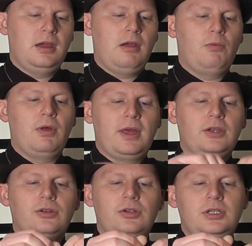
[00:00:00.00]
And what
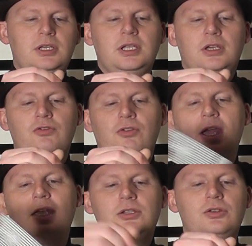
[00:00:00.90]
that does is it
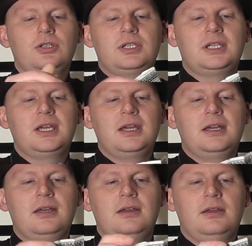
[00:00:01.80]
creates us
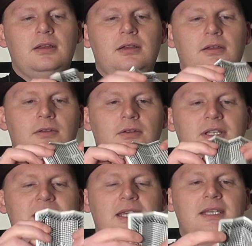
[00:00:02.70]

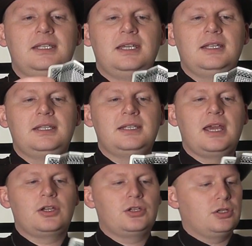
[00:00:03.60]
16
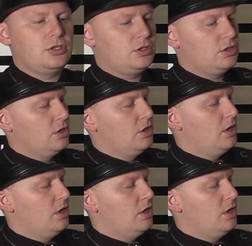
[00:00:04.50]
sections.